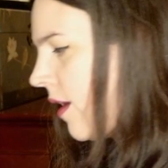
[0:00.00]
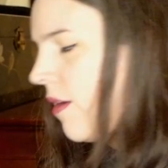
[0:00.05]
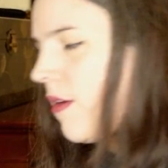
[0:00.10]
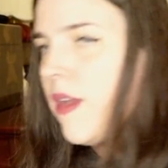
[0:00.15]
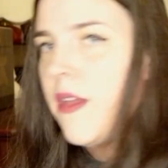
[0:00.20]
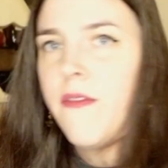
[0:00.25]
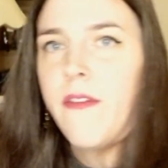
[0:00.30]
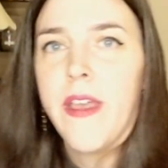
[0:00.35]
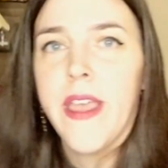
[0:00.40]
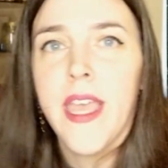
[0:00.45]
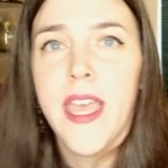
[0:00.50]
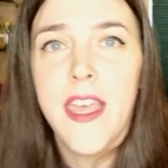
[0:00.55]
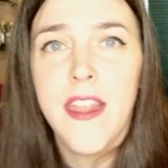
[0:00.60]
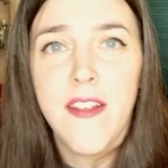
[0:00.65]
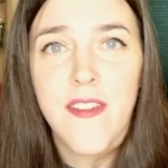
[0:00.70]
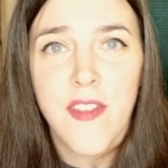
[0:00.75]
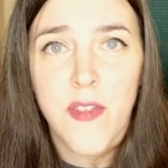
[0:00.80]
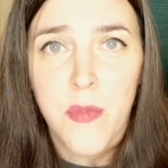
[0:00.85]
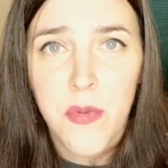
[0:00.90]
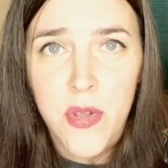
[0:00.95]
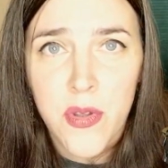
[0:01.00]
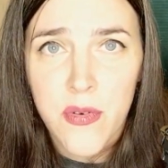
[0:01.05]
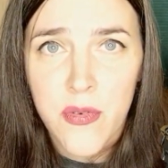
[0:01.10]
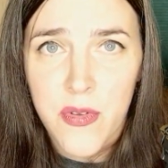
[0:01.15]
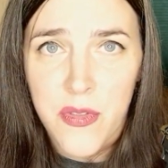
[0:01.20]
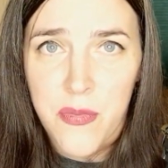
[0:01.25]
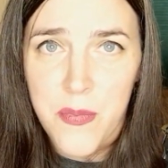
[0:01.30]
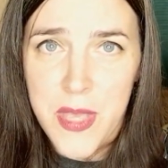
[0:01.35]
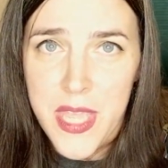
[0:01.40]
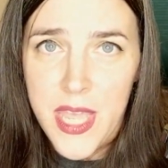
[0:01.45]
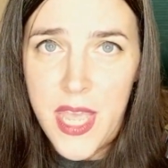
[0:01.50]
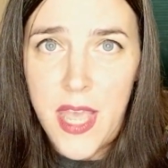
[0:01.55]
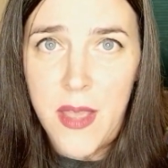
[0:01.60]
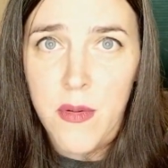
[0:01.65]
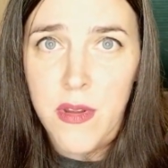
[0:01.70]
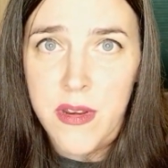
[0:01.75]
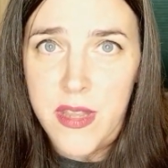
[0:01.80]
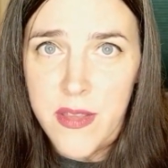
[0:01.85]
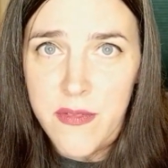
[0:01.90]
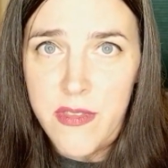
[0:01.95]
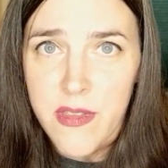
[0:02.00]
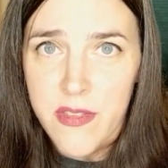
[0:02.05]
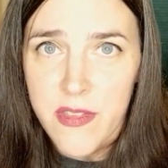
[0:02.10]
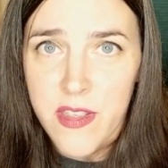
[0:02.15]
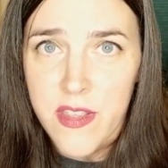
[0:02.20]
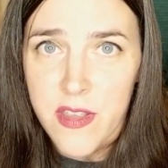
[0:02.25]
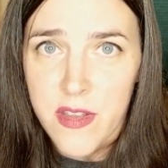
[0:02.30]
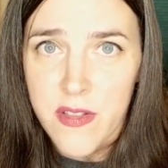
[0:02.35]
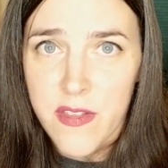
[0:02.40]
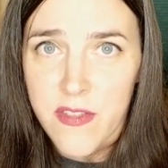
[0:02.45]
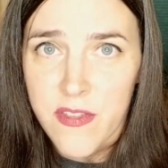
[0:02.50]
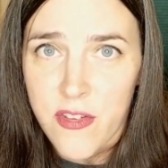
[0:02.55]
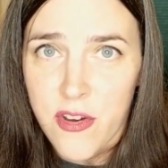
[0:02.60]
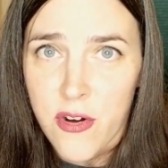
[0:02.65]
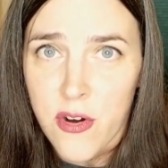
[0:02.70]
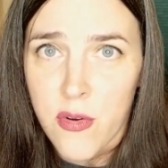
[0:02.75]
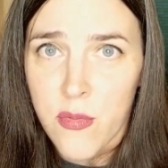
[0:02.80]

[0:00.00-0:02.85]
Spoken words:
if I had a spoon with me, I would give this a good stir.